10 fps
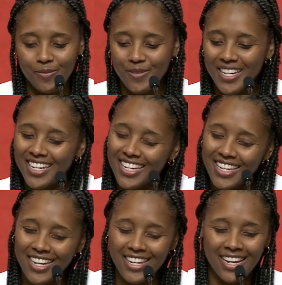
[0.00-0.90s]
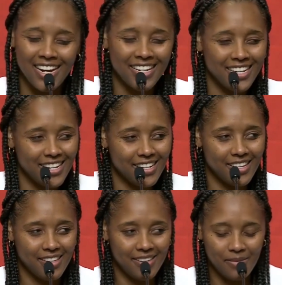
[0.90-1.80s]
we didn't align it
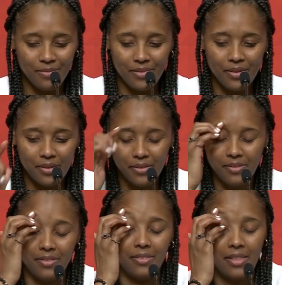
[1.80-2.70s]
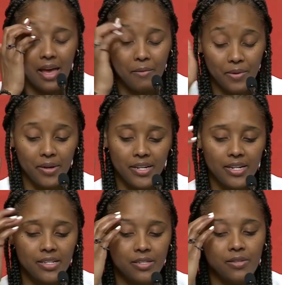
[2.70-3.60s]
um, the how we wanted
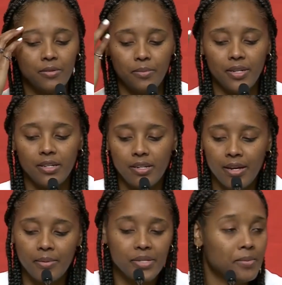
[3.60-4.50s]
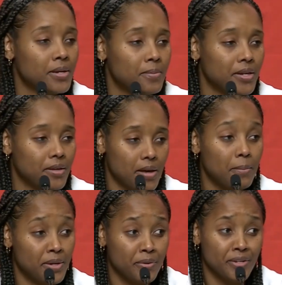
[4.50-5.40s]
it to, but um, she made a big a
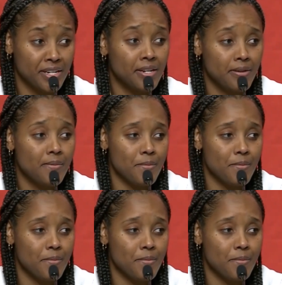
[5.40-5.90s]
big read.